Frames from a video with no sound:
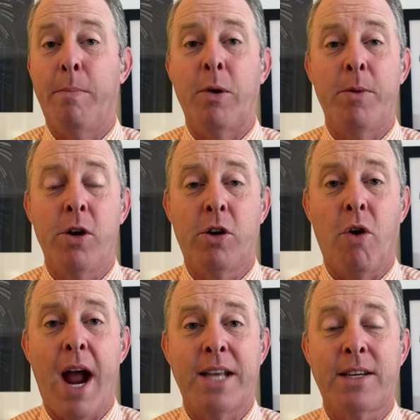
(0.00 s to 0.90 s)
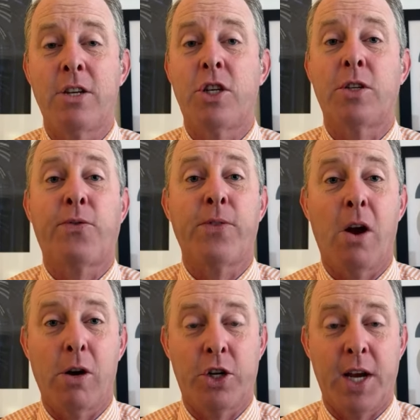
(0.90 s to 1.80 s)
Bermuda grass is just
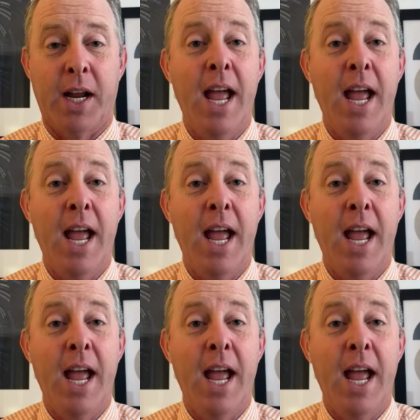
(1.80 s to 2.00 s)
flourishing,